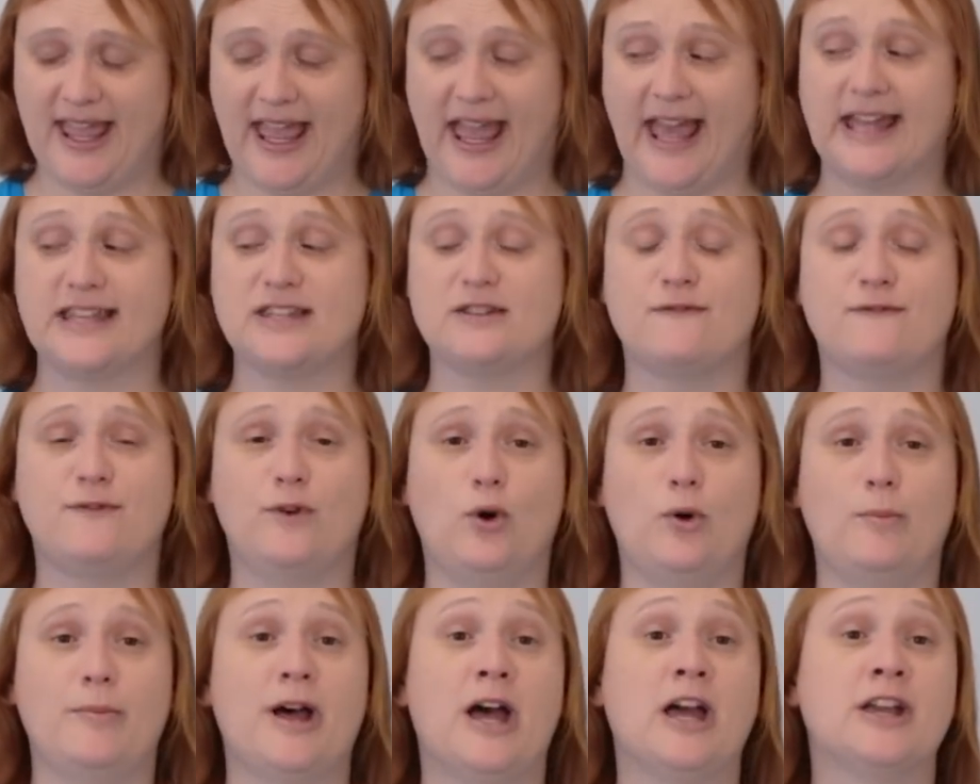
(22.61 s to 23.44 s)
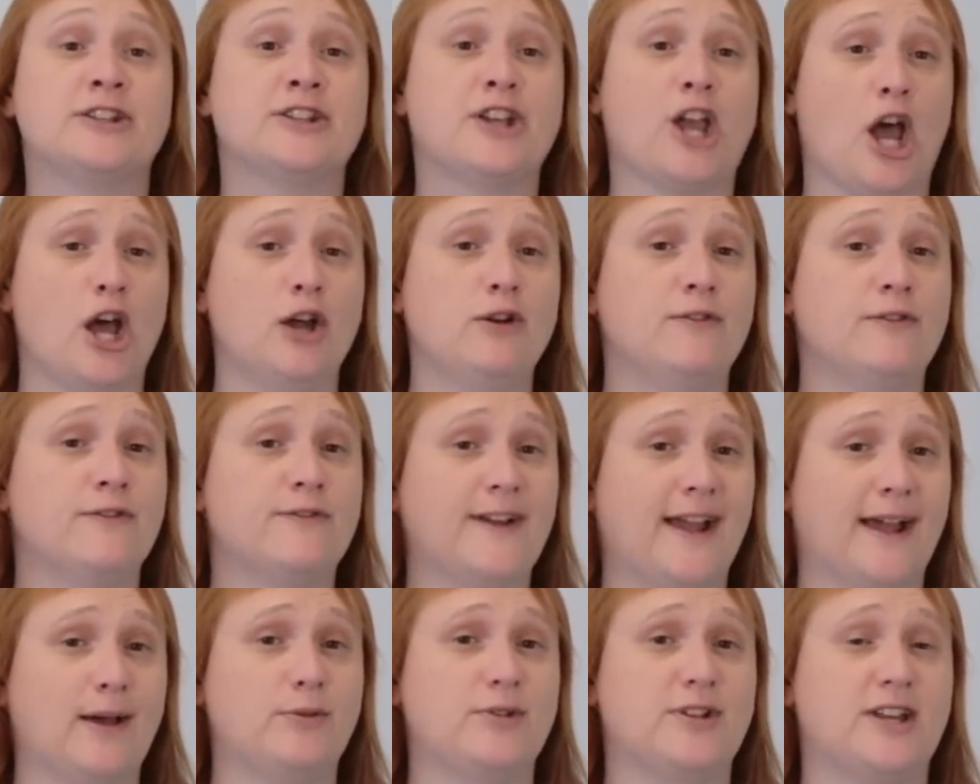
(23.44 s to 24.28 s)
and former
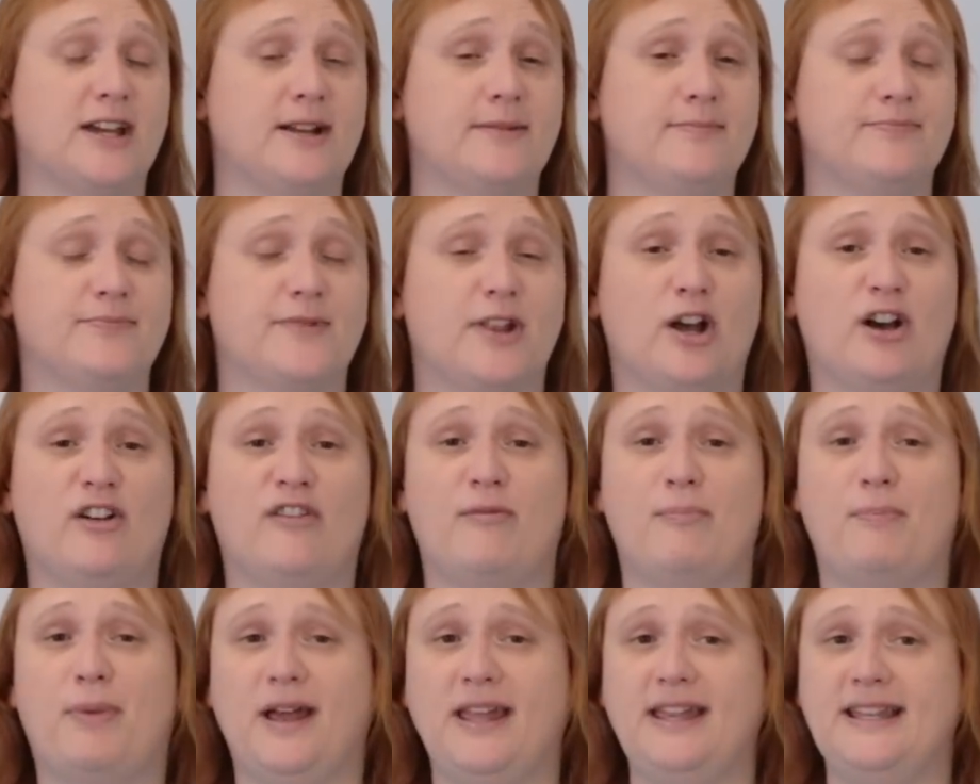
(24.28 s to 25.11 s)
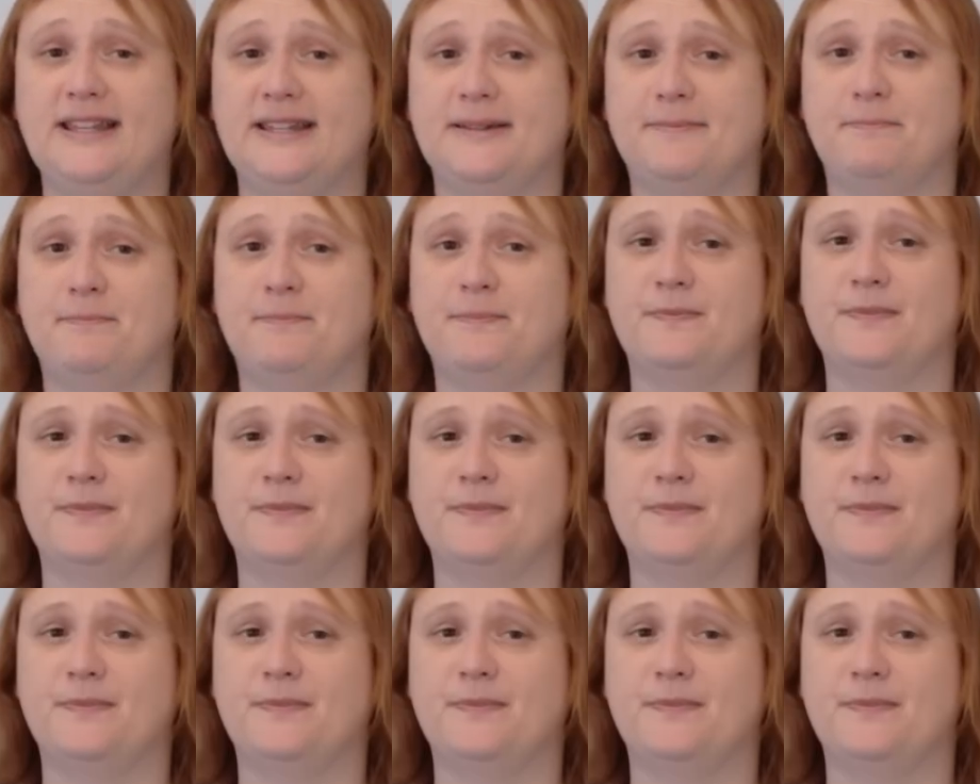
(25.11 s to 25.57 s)
co-founder of Byton.